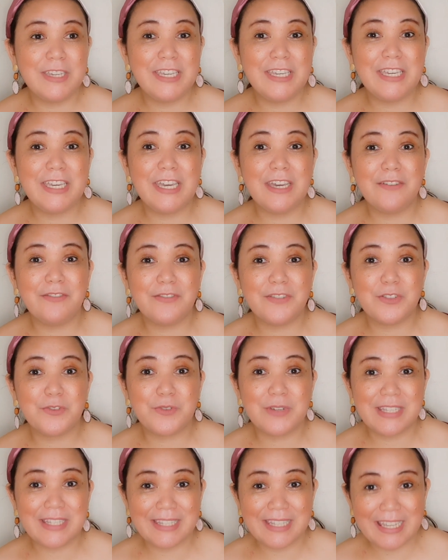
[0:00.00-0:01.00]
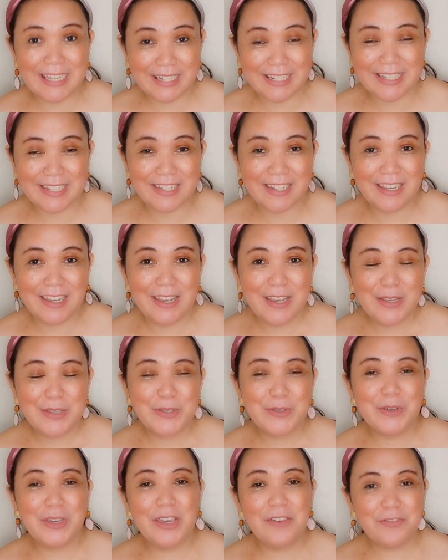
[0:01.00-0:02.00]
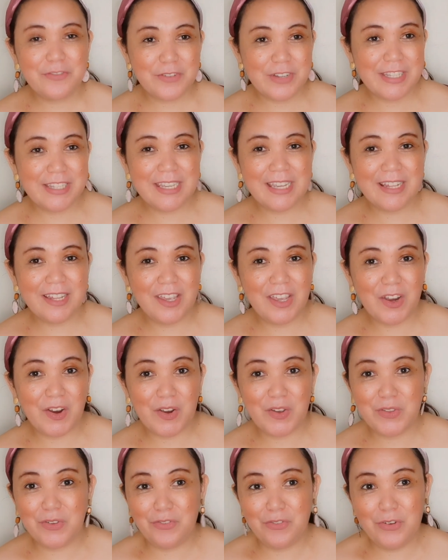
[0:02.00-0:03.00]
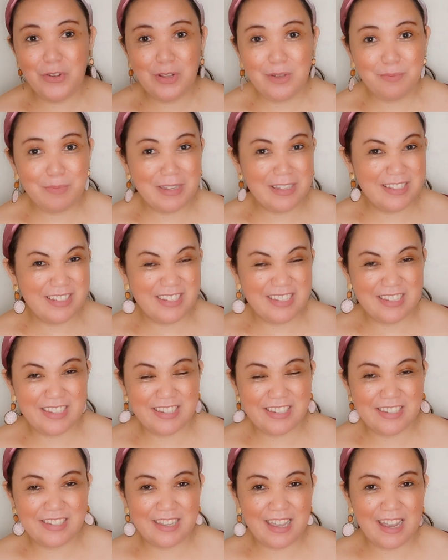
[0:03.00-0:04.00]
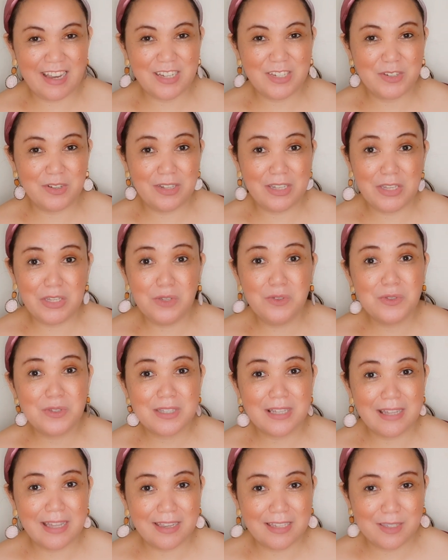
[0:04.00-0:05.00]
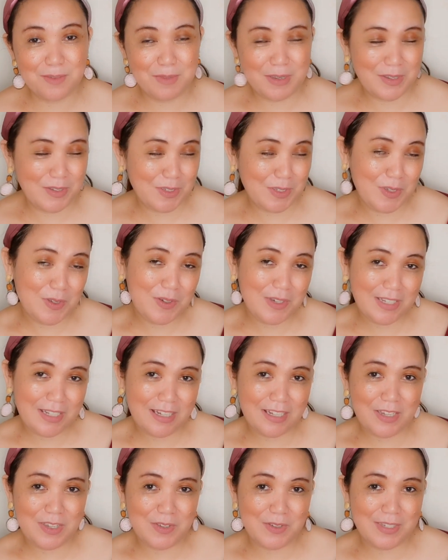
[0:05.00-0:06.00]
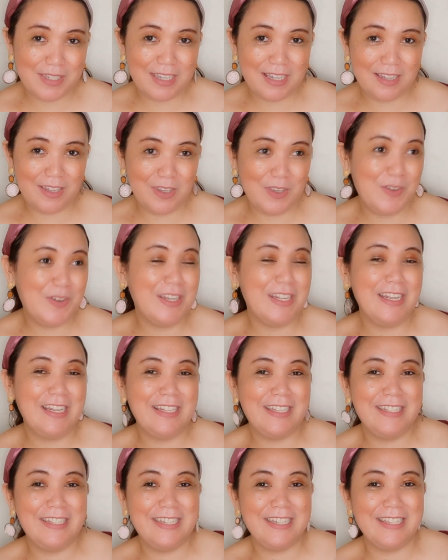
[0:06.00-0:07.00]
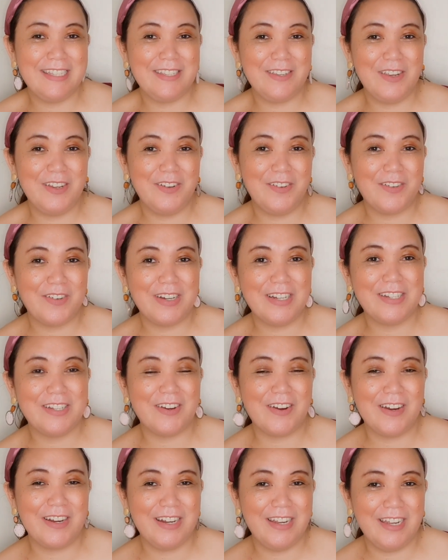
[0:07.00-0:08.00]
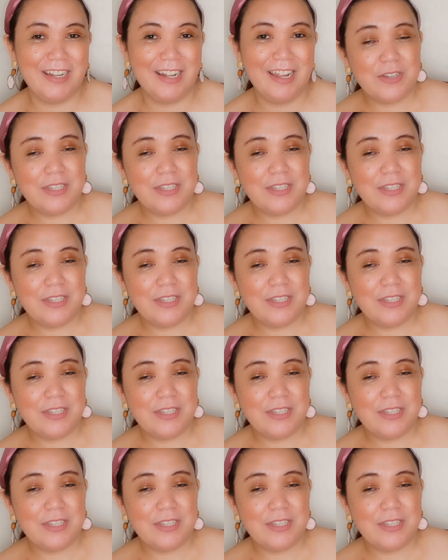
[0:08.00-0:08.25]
gift receipts. So gift receipt here in the Philippines is actually useless because you cannot use it. You cannot just, return it.